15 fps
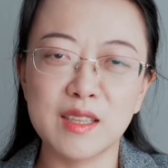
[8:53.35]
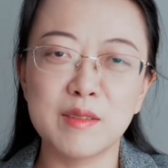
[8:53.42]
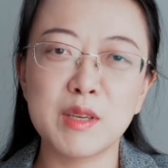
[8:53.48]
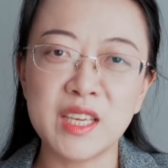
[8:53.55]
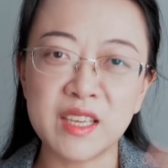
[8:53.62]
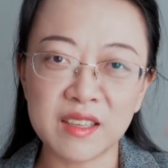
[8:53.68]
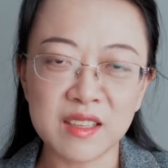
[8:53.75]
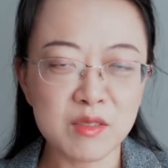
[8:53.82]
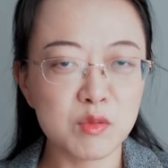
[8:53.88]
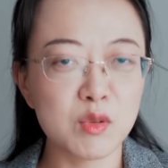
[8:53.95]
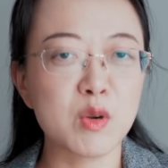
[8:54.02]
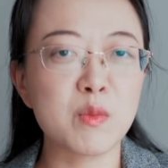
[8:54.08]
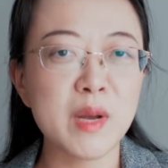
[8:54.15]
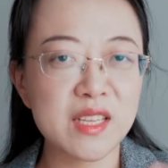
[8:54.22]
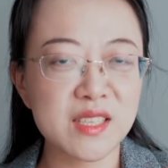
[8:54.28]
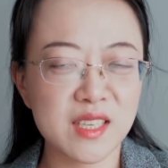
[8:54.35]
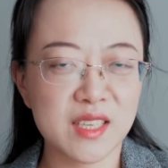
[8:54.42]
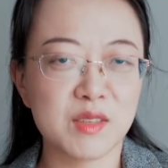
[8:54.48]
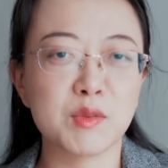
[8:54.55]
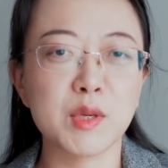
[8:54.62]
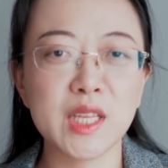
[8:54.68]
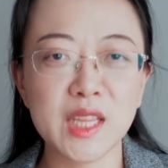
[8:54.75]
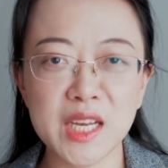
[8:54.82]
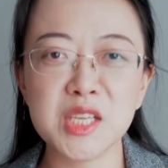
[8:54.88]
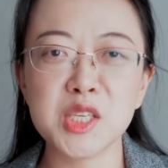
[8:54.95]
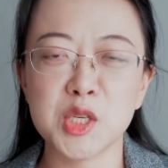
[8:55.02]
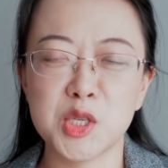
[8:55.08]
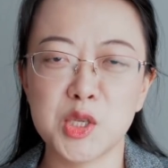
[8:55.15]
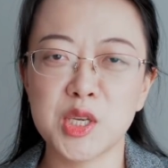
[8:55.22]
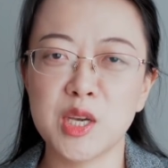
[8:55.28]
in romantic
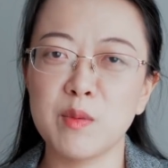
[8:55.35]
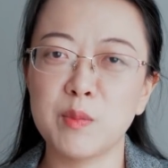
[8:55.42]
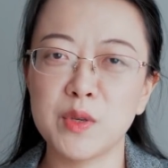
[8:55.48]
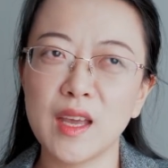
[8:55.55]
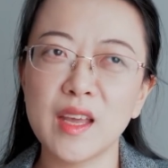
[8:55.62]
relationship.